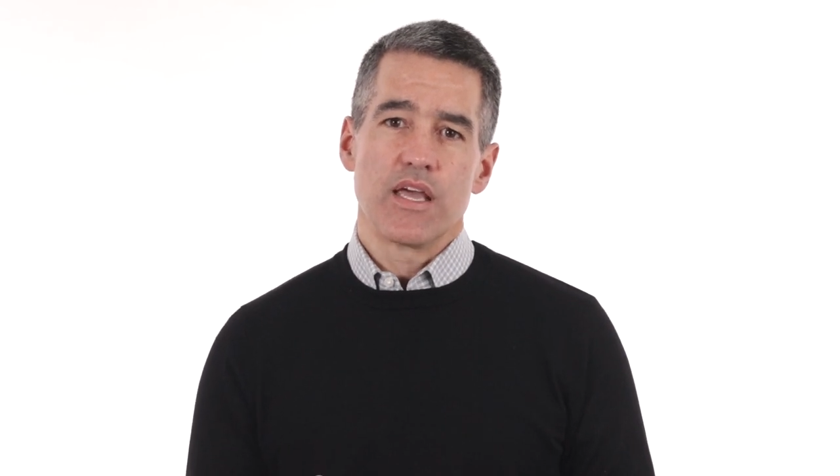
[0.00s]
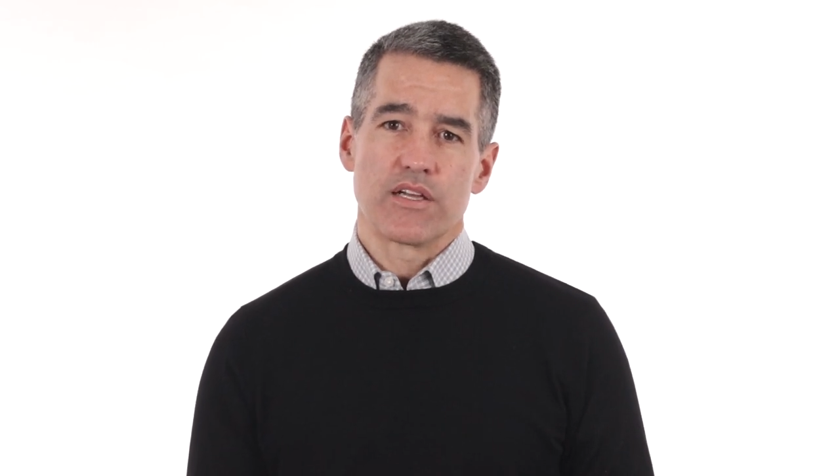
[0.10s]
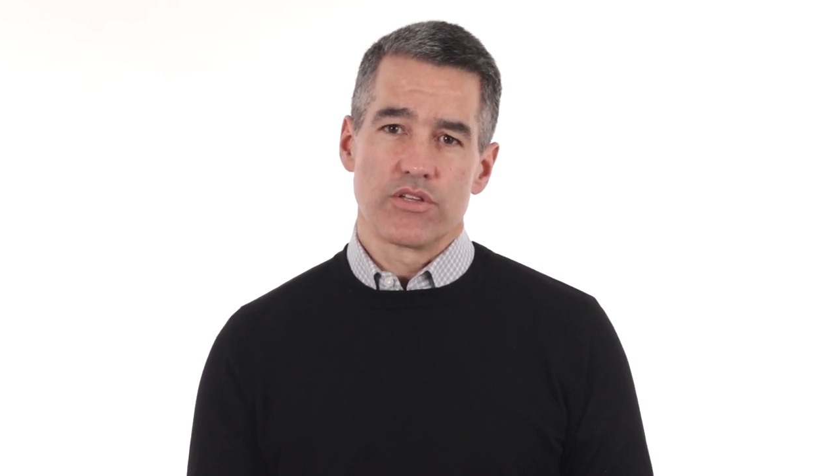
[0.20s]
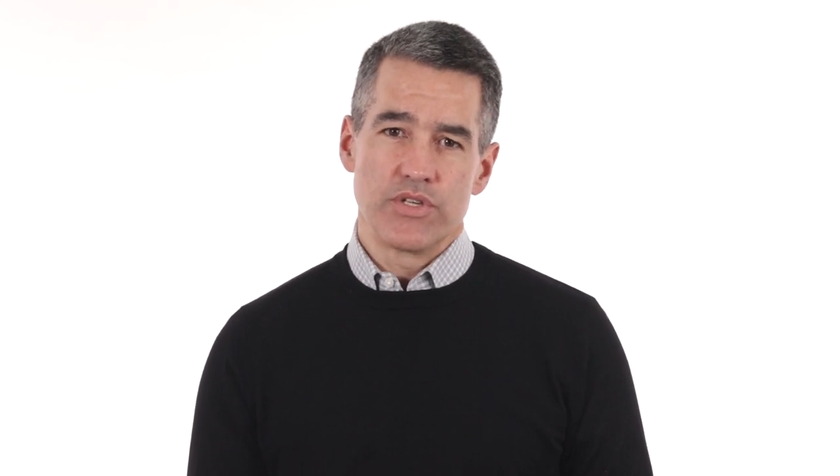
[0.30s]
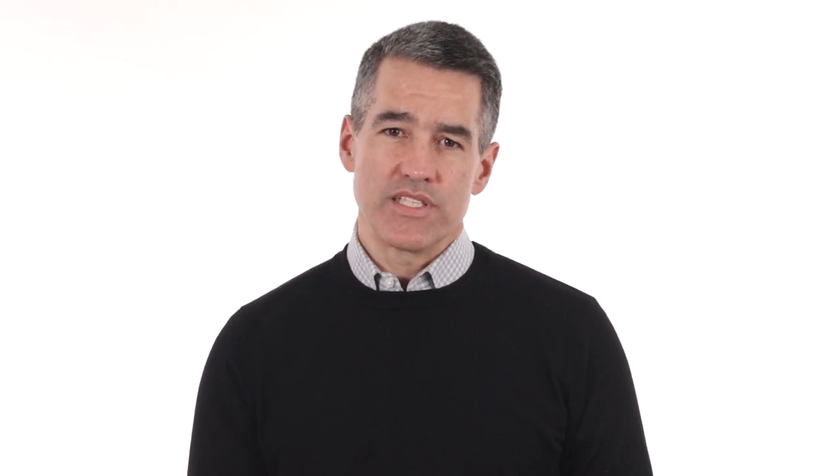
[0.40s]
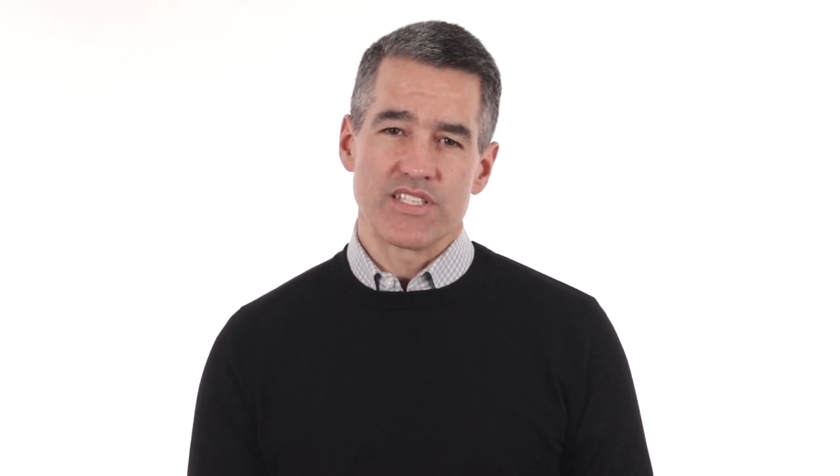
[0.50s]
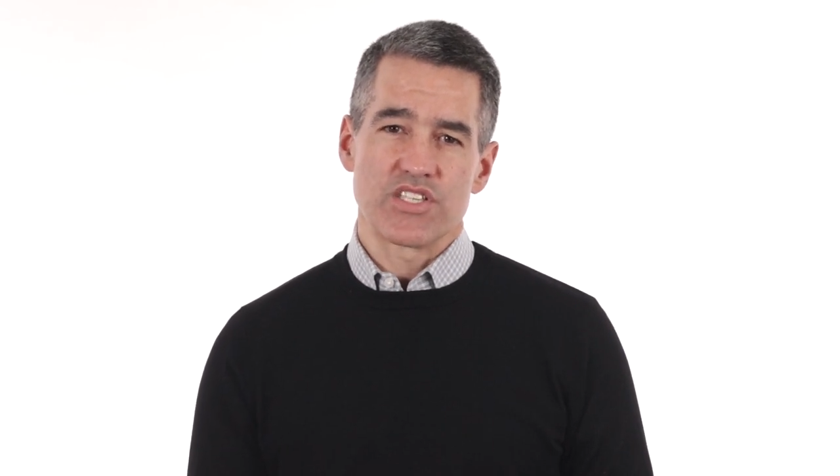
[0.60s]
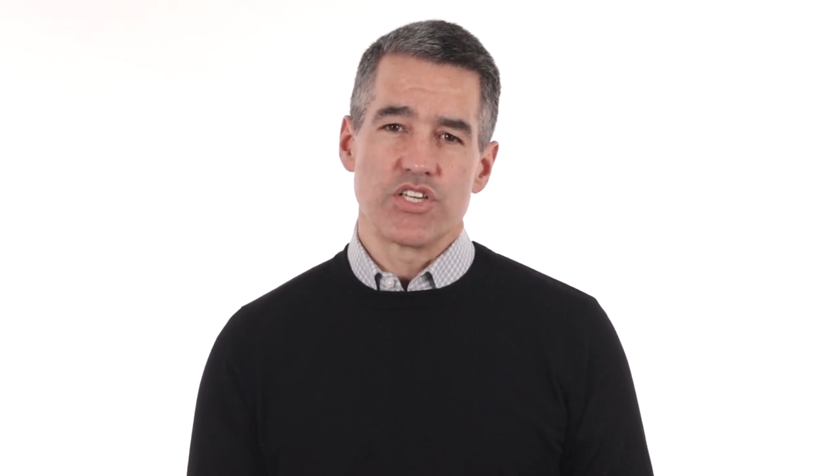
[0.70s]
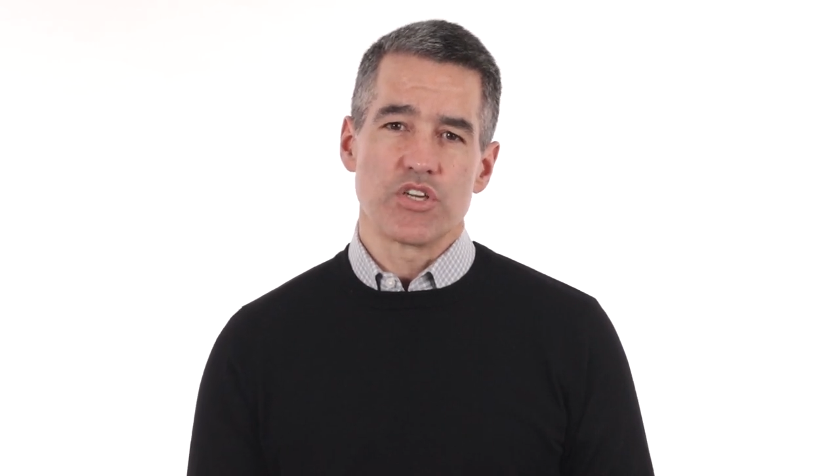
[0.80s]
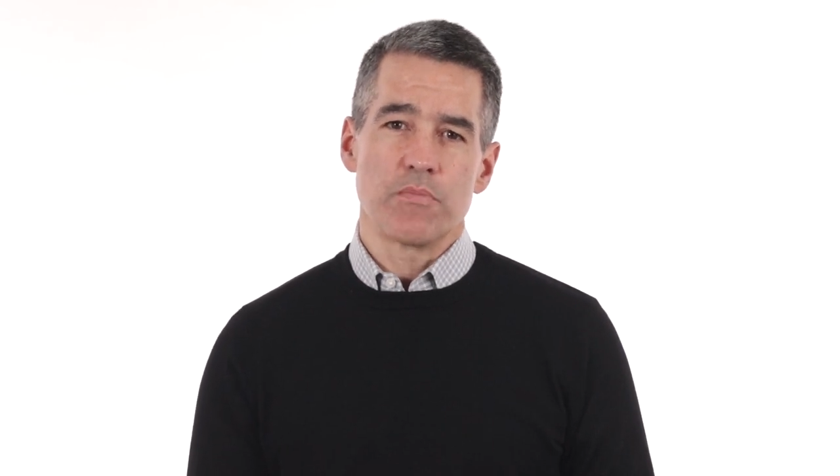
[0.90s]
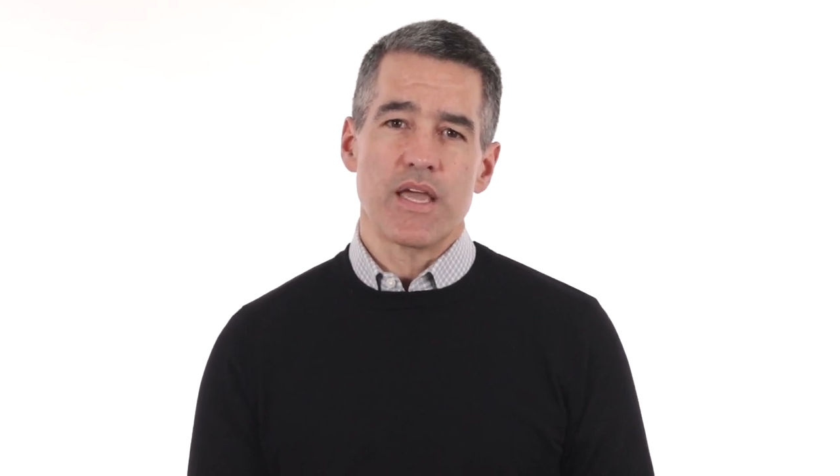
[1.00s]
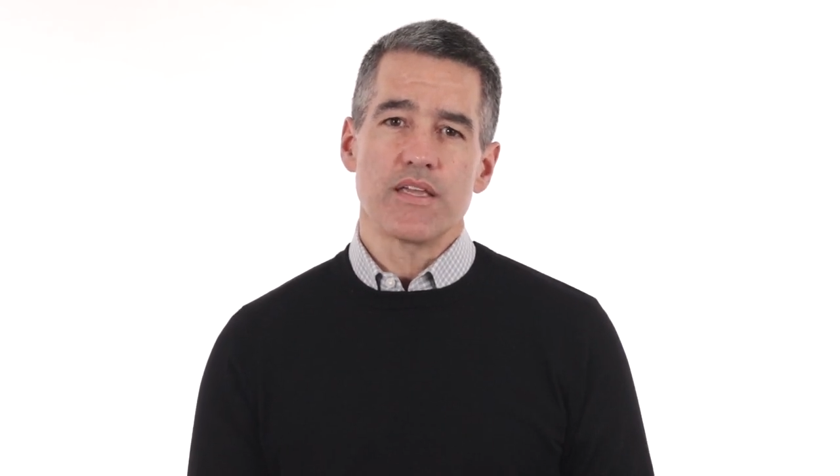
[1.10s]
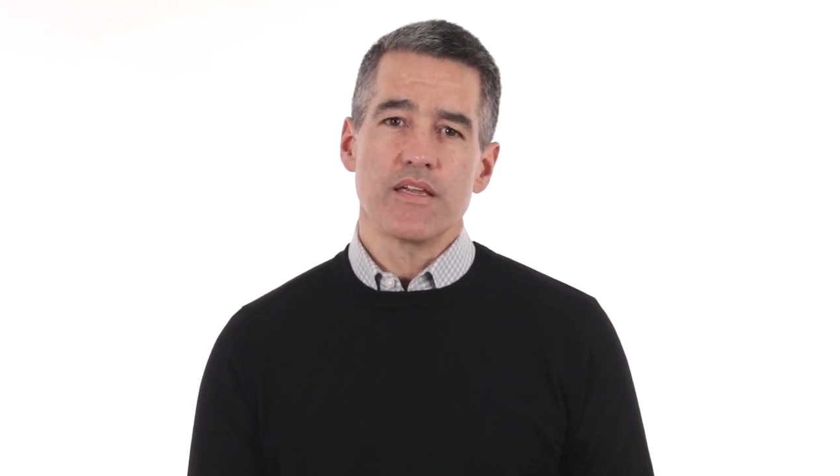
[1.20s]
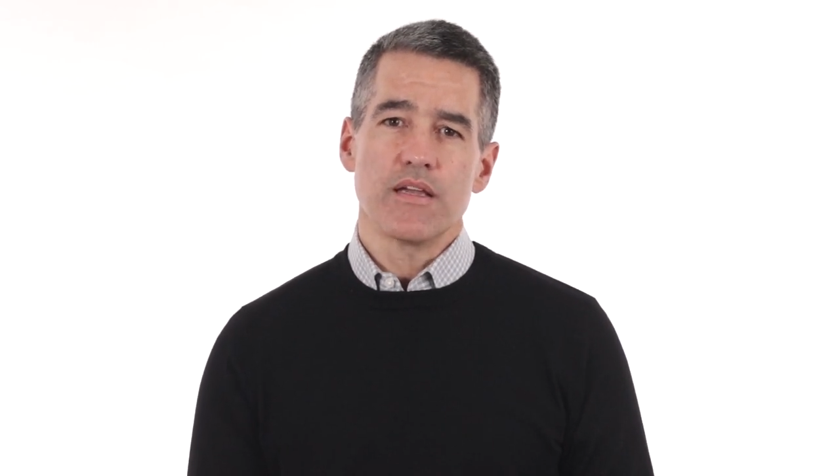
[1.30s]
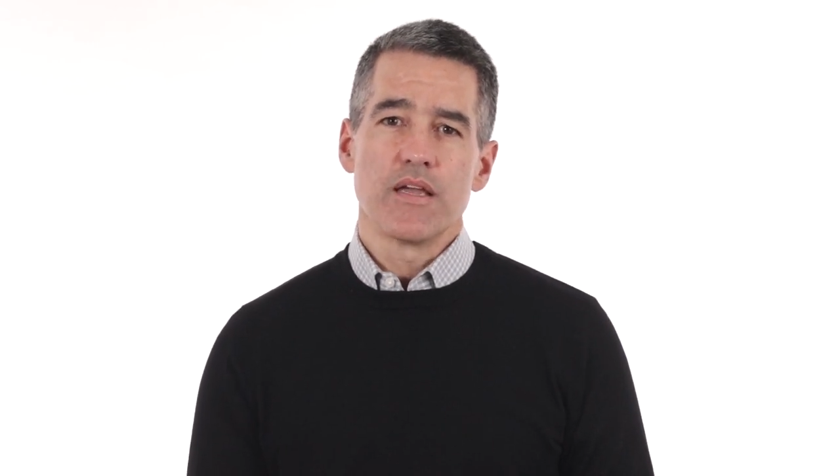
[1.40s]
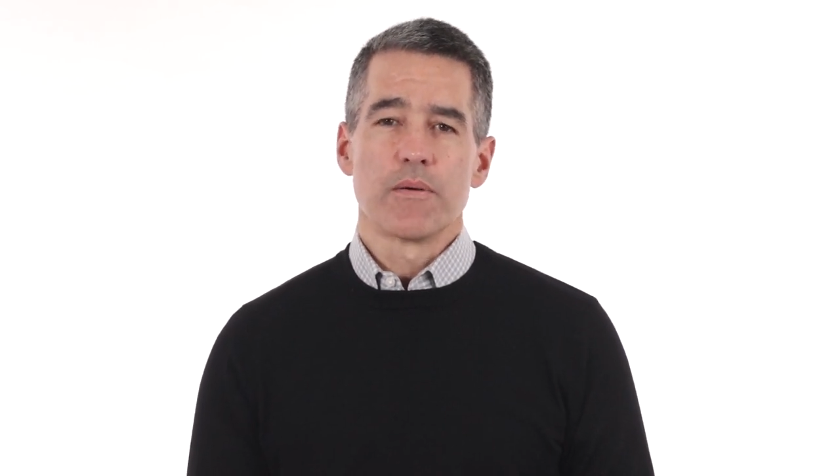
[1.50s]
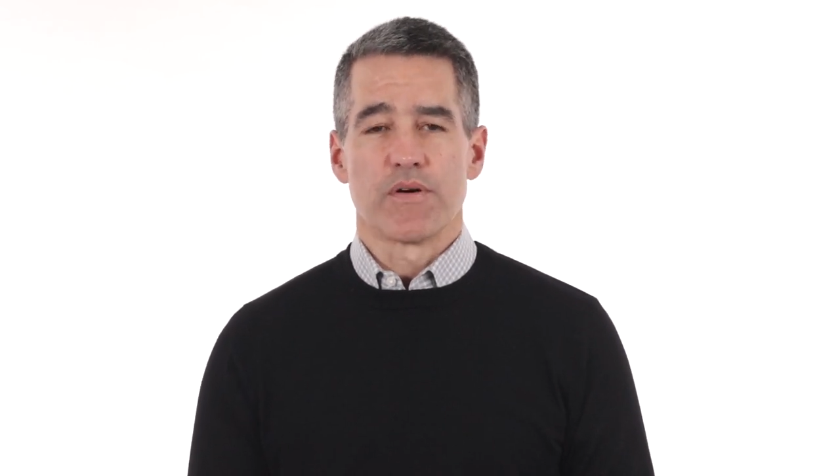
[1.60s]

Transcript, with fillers: including decision-making,